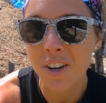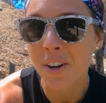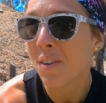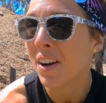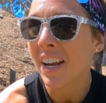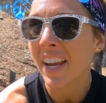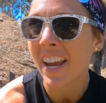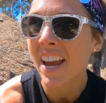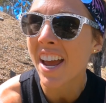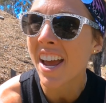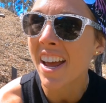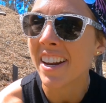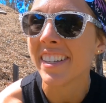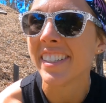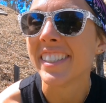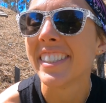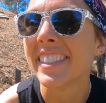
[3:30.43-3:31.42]
doing
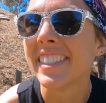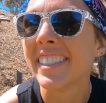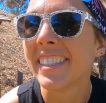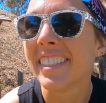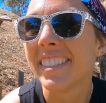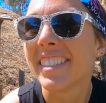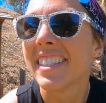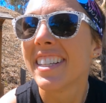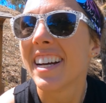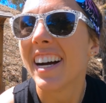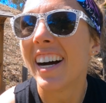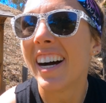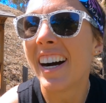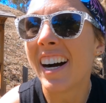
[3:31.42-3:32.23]
it.